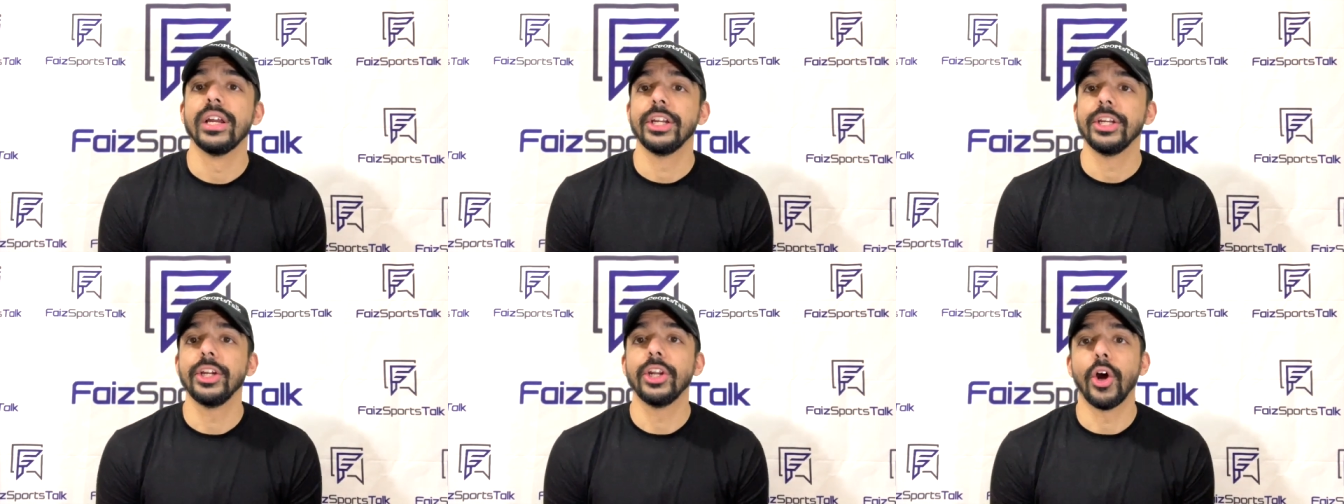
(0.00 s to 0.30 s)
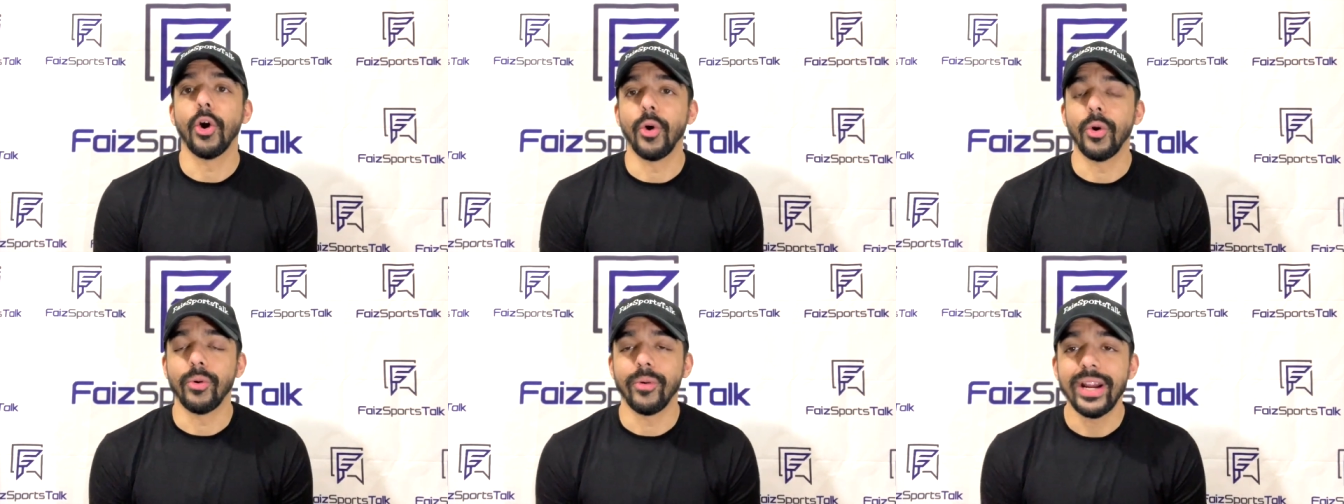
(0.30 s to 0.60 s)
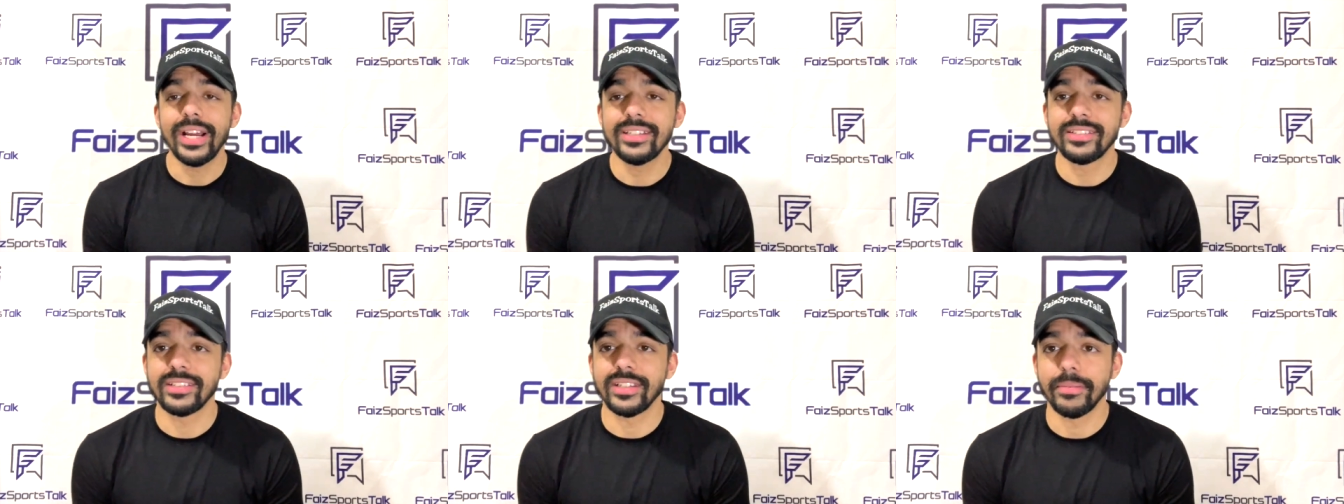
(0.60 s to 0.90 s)
you know,
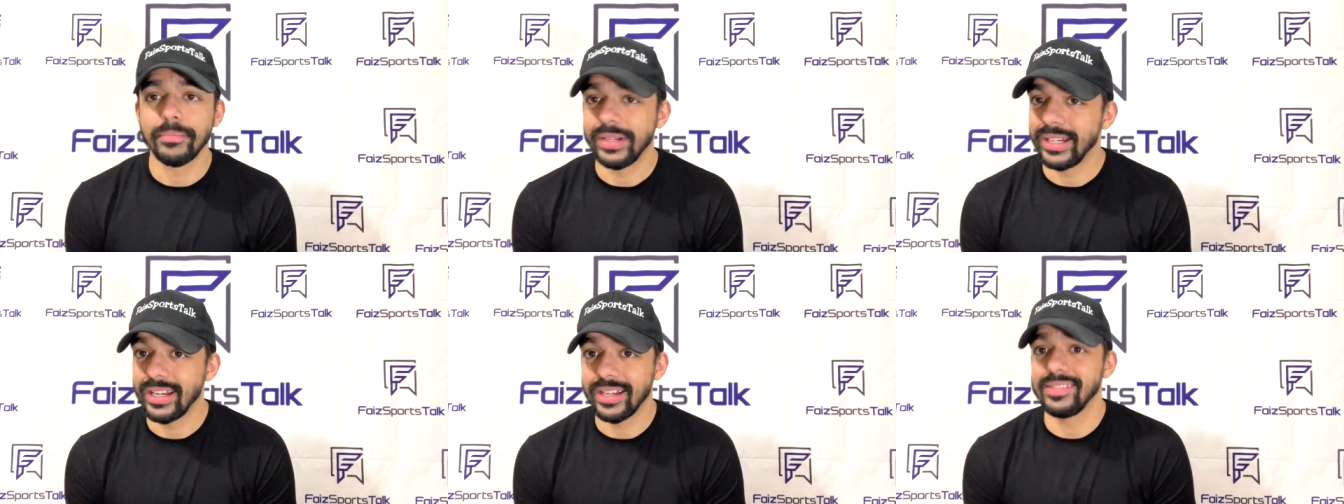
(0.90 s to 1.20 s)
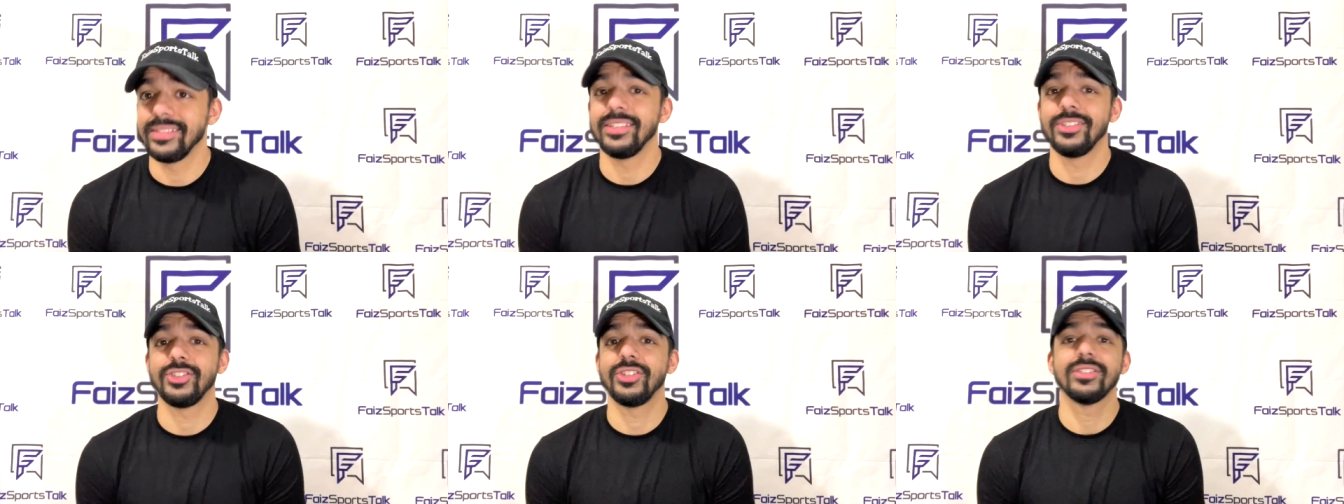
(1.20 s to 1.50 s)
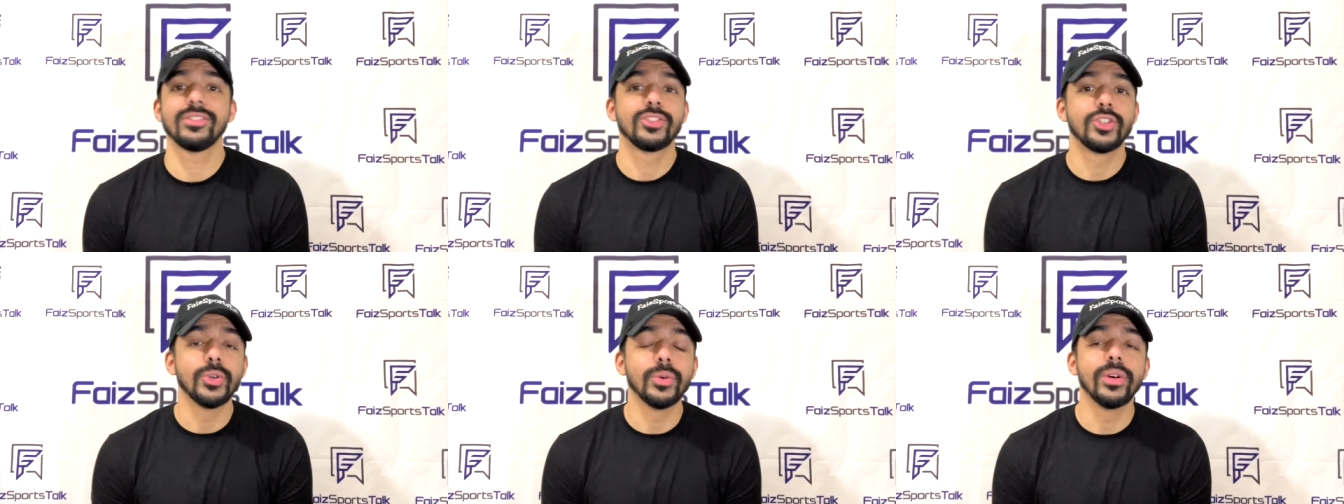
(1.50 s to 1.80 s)
erase him because he's
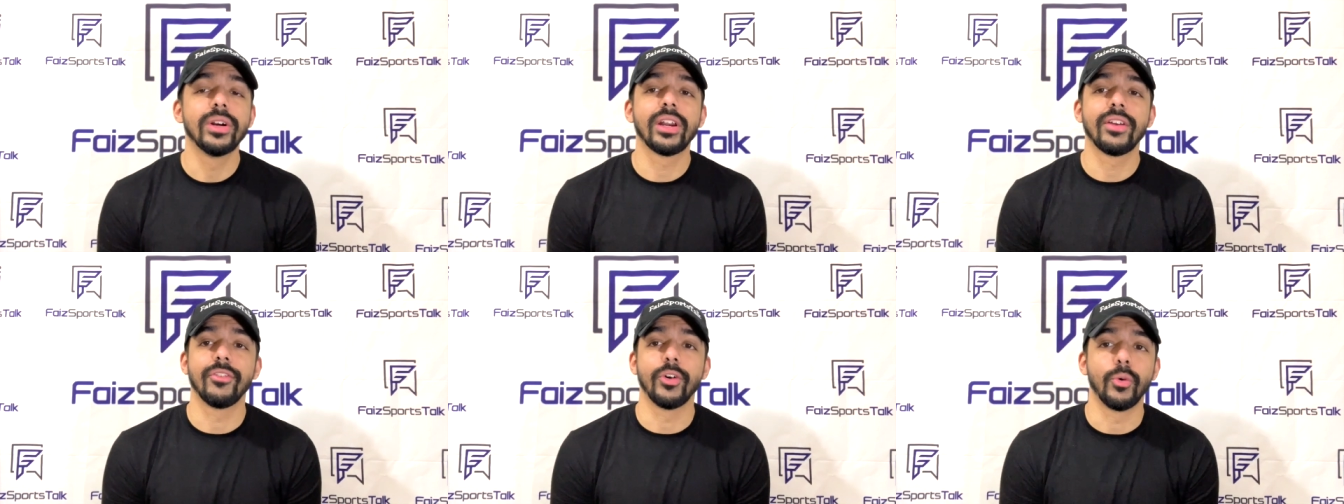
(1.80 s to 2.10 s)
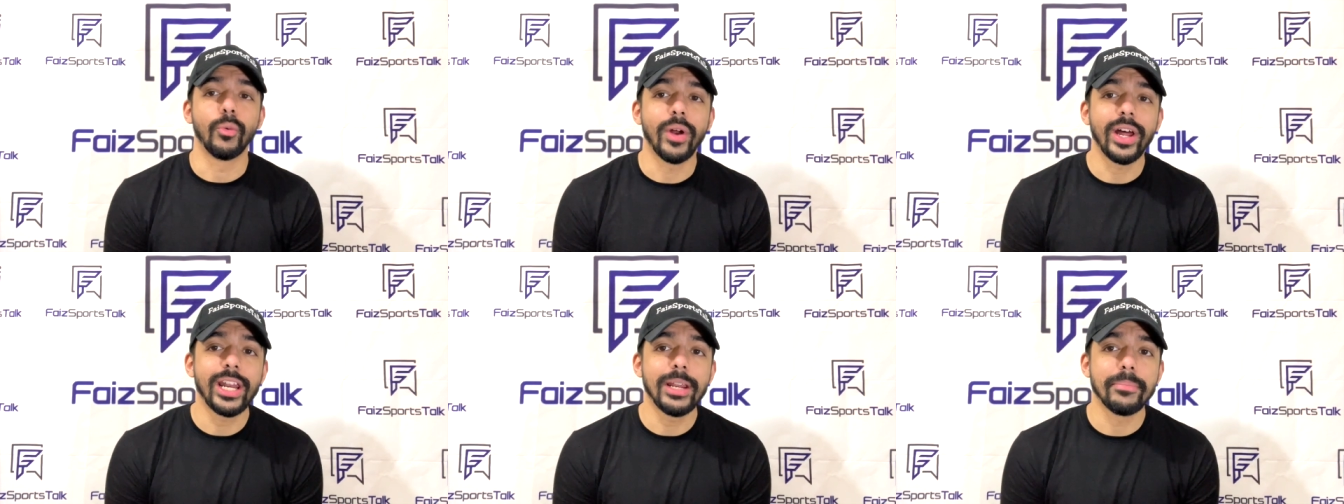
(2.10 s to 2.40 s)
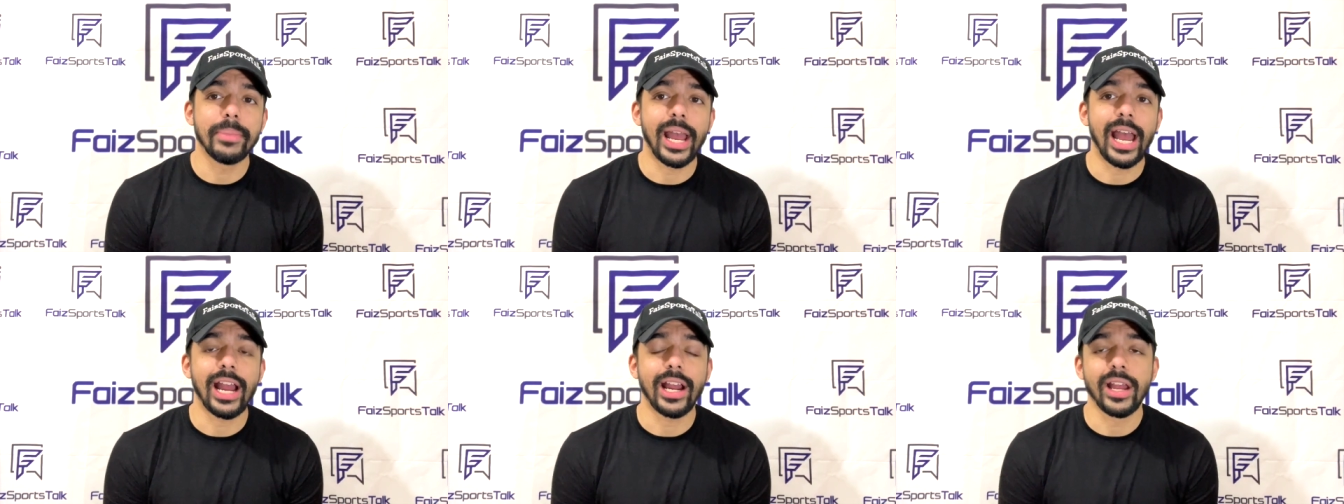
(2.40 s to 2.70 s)
just too good of a running
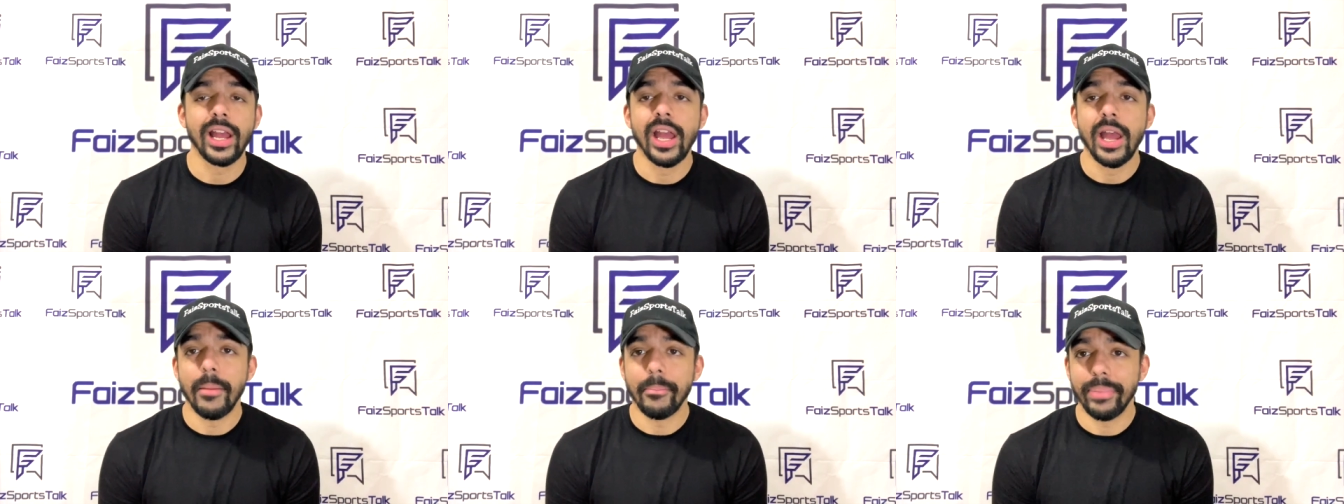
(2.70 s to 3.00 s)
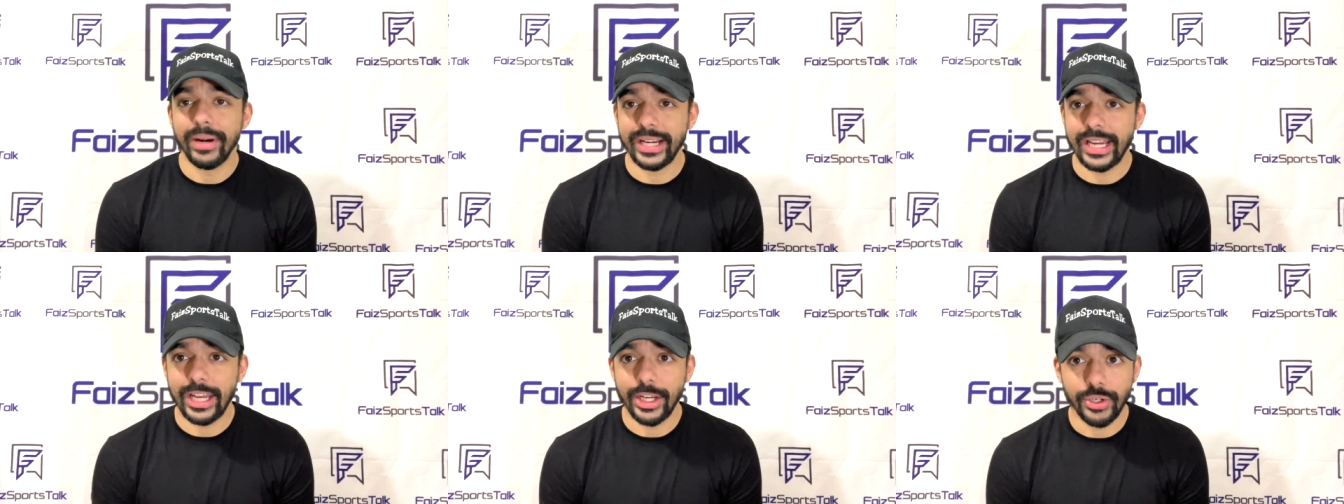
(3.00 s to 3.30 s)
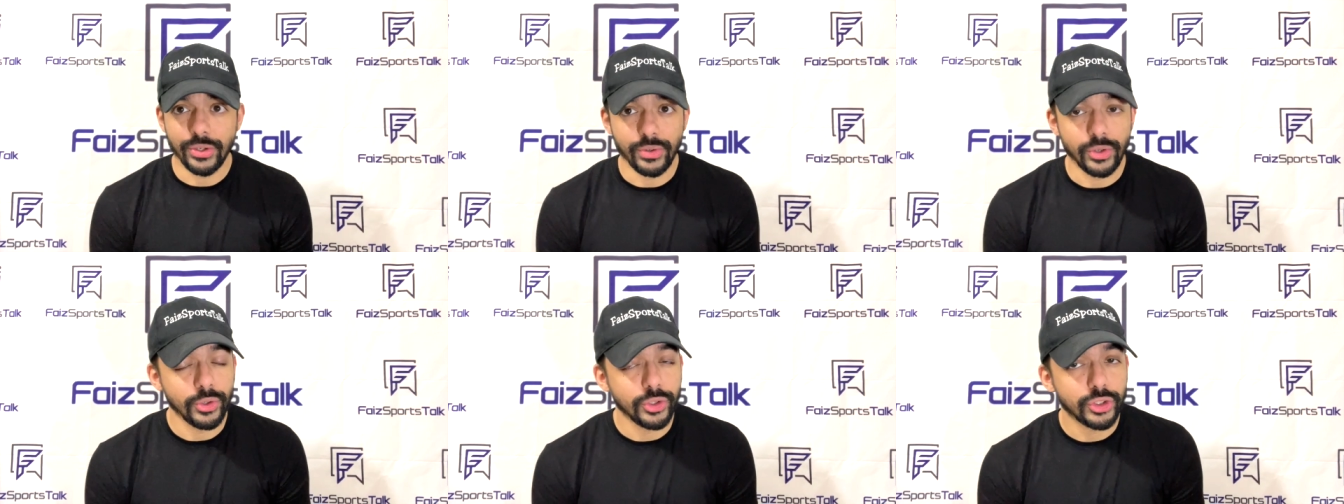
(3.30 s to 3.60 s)
back. But can
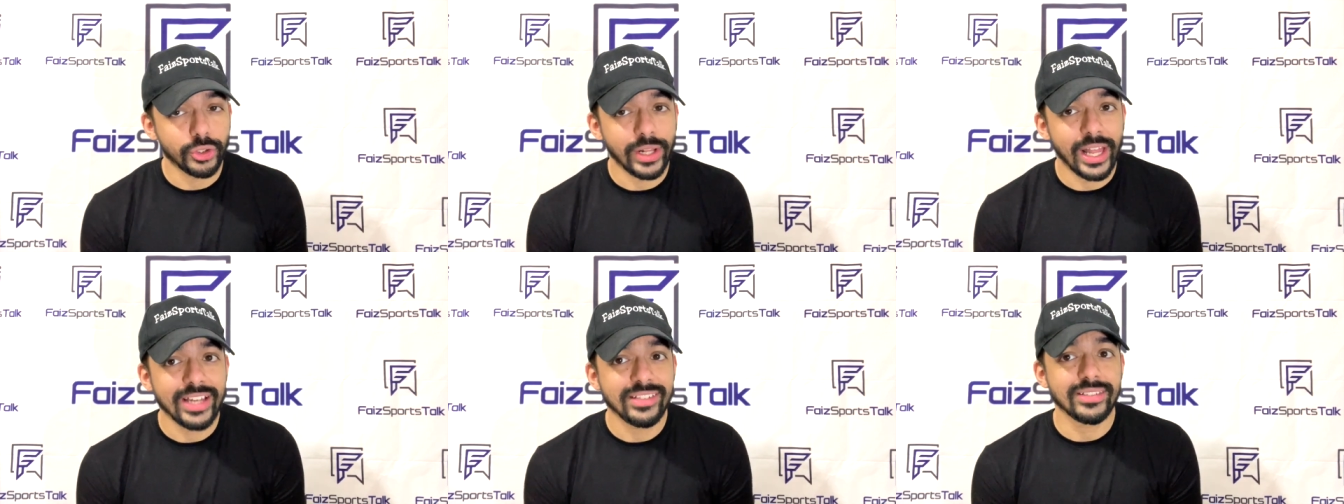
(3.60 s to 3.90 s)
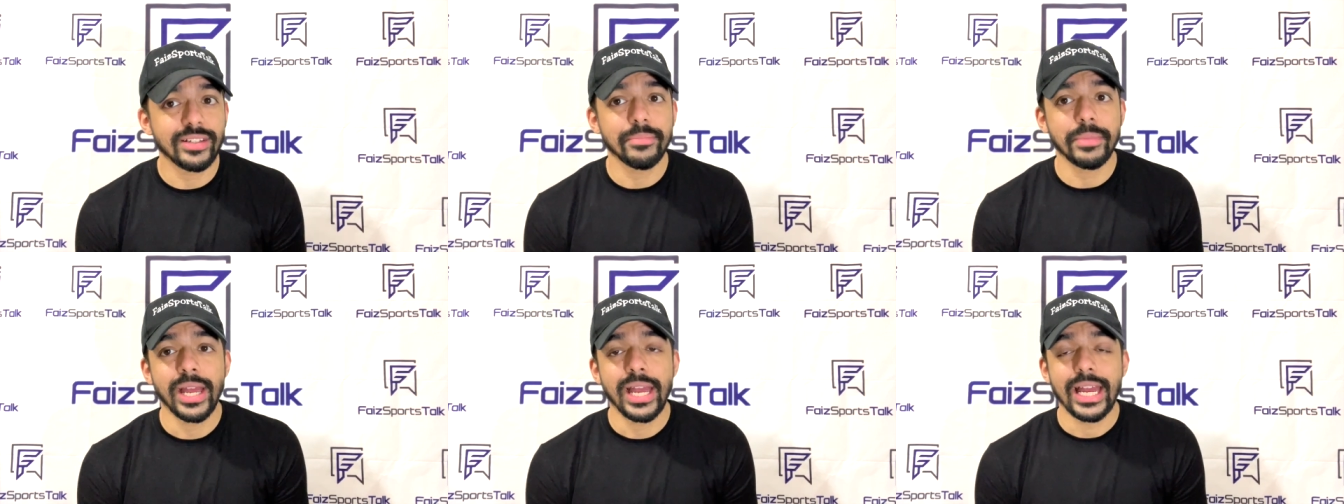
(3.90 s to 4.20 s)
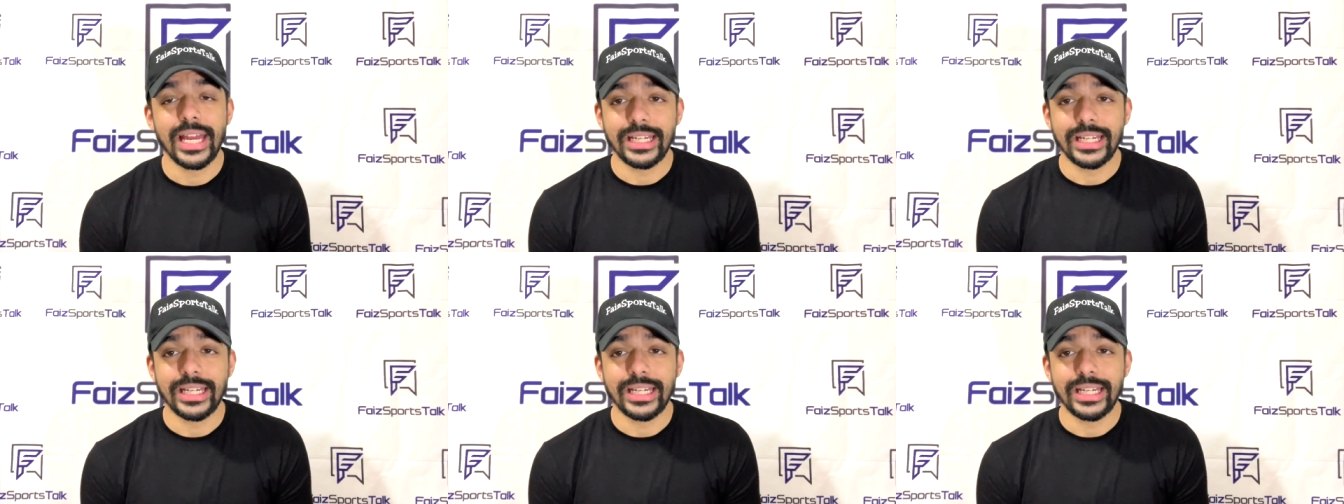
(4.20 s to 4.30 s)
you neutralize him?